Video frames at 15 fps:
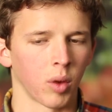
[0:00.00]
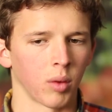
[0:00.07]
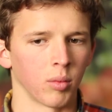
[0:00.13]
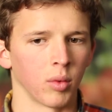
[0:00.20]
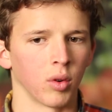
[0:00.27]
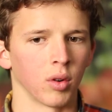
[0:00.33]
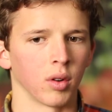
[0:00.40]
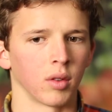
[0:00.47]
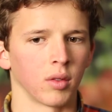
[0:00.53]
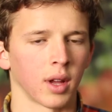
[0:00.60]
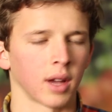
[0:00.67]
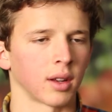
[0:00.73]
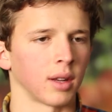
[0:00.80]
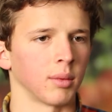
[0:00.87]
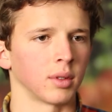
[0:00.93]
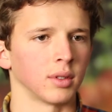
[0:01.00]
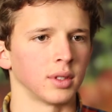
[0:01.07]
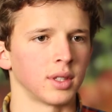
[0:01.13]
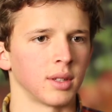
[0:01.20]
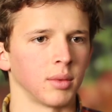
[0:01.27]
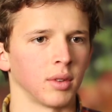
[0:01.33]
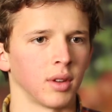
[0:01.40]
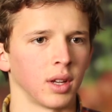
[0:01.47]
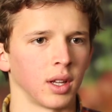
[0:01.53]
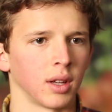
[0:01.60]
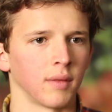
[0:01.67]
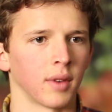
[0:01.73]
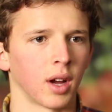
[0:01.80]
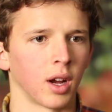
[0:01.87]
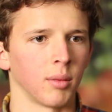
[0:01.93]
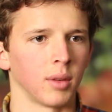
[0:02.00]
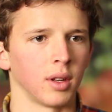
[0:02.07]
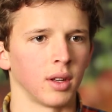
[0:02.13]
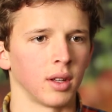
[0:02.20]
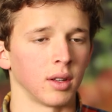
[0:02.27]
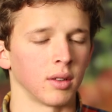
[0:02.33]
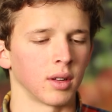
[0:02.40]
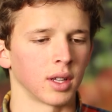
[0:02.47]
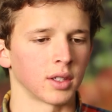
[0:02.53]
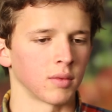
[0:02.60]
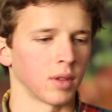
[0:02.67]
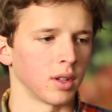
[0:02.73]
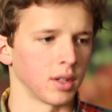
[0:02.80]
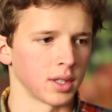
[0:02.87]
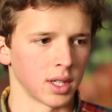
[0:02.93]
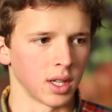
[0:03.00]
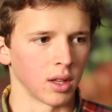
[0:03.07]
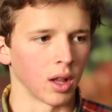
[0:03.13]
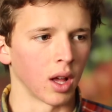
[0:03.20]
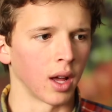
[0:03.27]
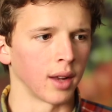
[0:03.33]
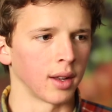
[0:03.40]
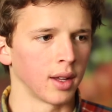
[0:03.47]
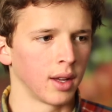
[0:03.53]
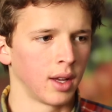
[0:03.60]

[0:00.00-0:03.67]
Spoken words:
more academically stimulating environment, and as well as Elon.